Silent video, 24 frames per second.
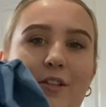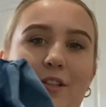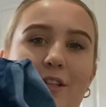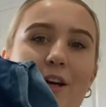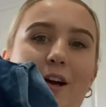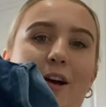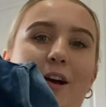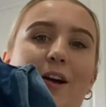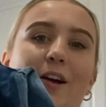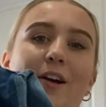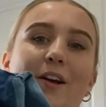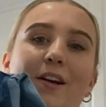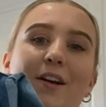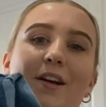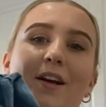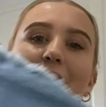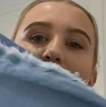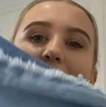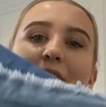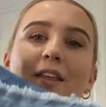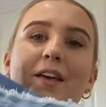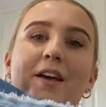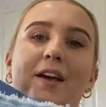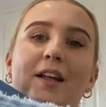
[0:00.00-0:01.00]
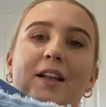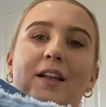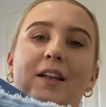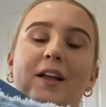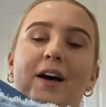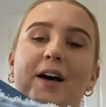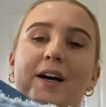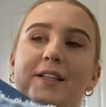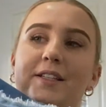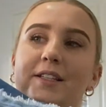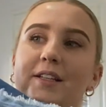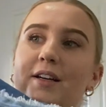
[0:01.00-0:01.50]
So they're
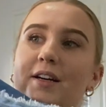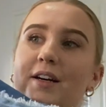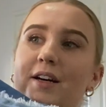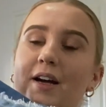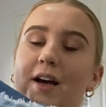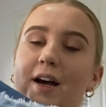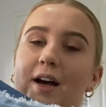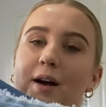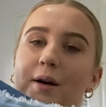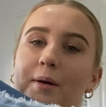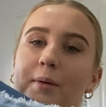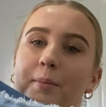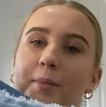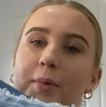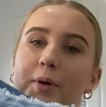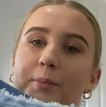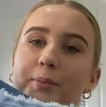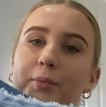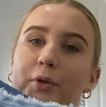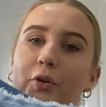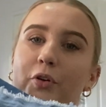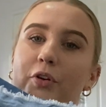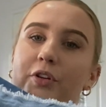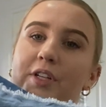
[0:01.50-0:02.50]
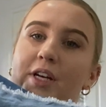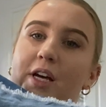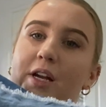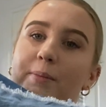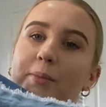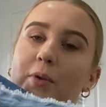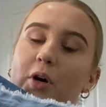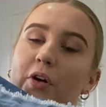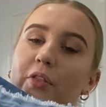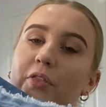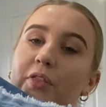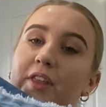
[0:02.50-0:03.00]
lighter blue
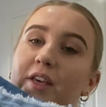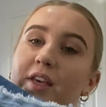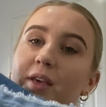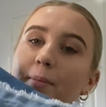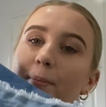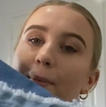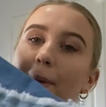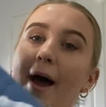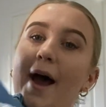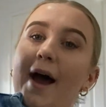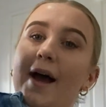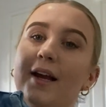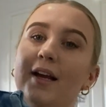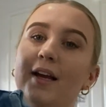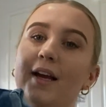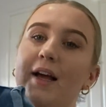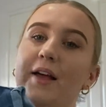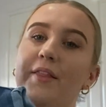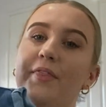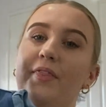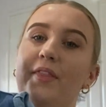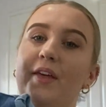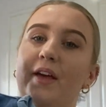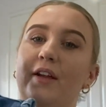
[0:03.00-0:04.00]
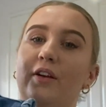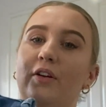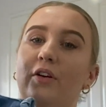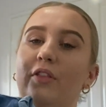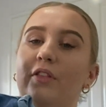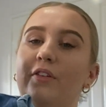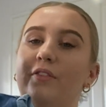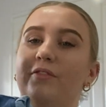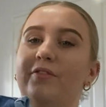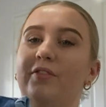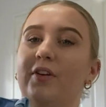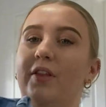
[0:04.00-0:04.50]
denim on the back, and then on
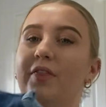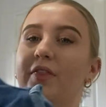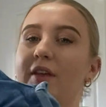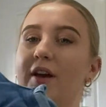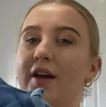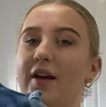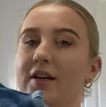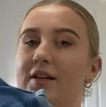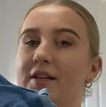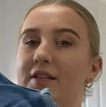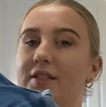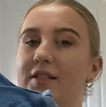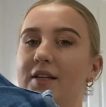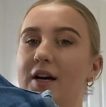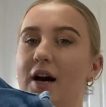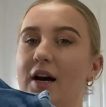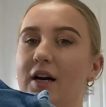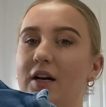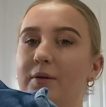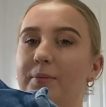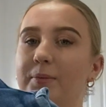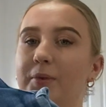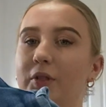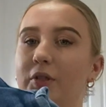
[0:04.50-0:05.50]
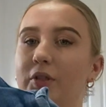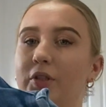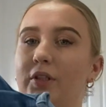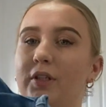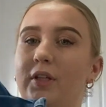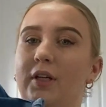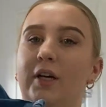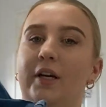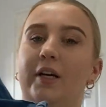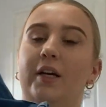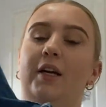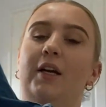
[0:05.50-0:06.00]
the front they are darker
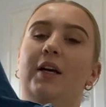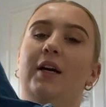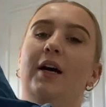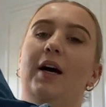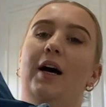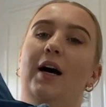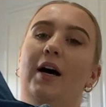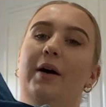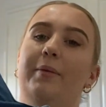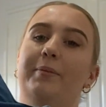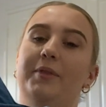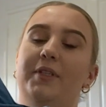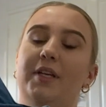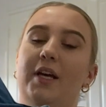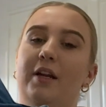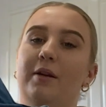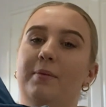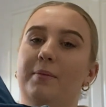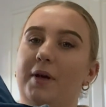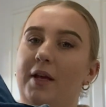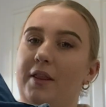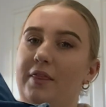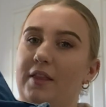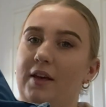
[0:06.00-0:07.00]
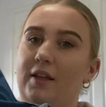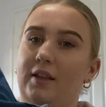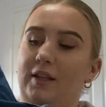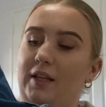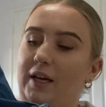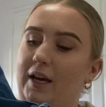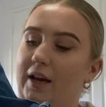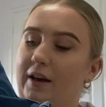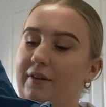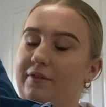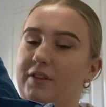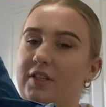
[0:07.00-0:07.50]
blue denim, and then they
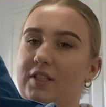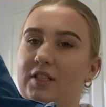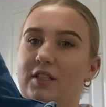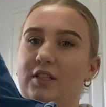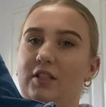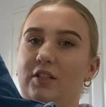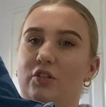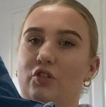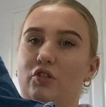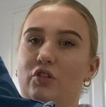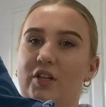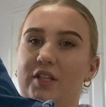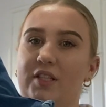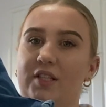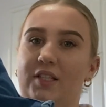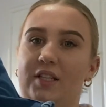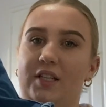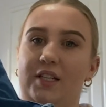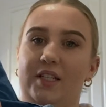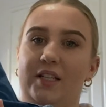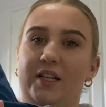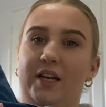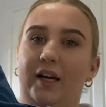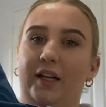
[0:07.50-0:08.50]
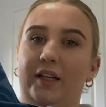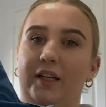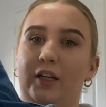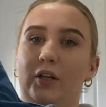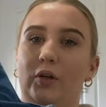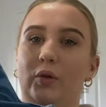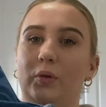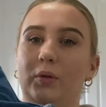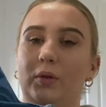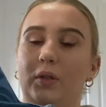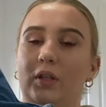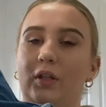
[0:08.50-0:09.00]
have this distressed detailing
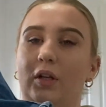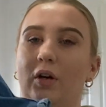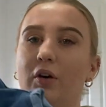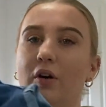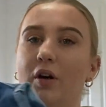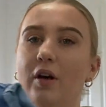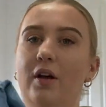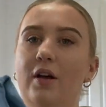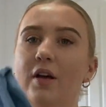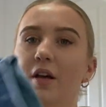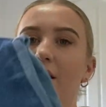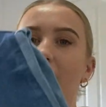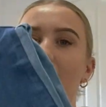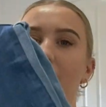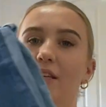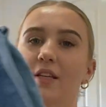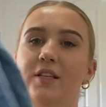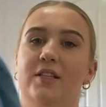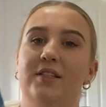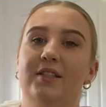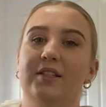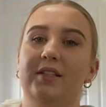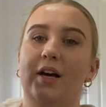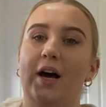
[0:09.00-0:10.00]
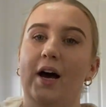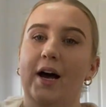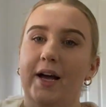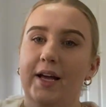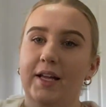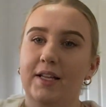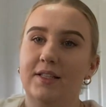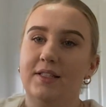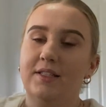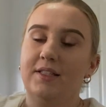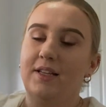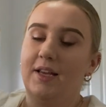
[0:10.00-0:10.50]
all along these
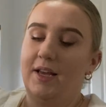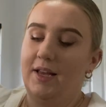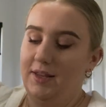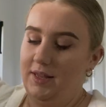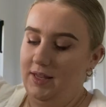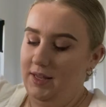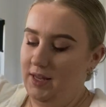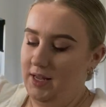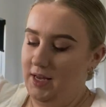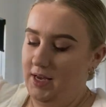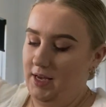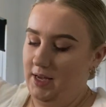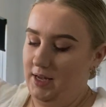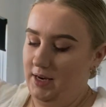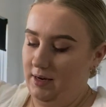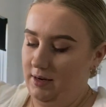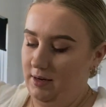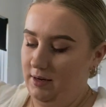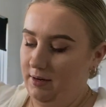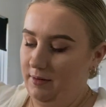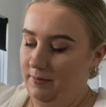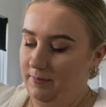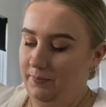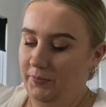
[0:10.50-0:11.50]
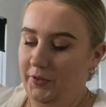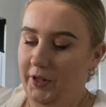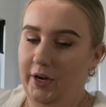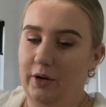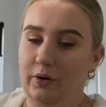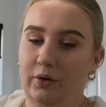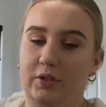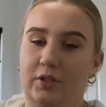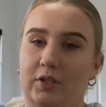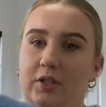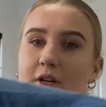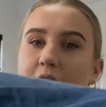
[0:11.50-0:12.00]
sides, and then they
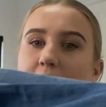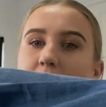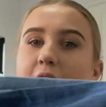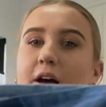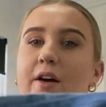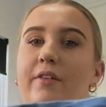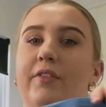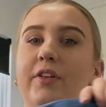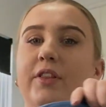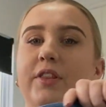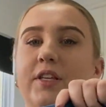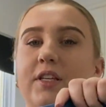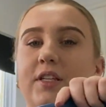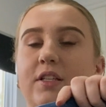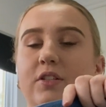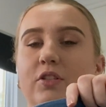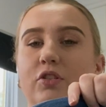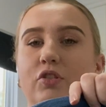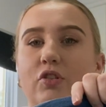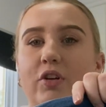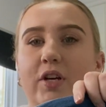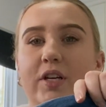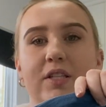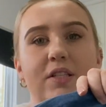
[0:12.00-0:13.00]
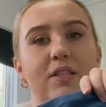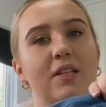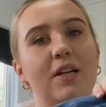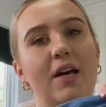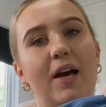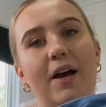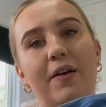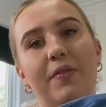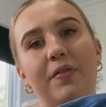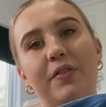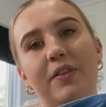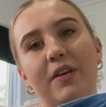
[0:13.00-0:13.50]
also have the distressed
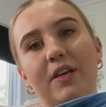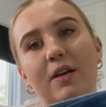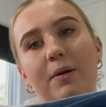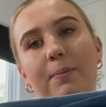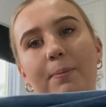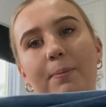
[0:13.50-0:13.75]
at the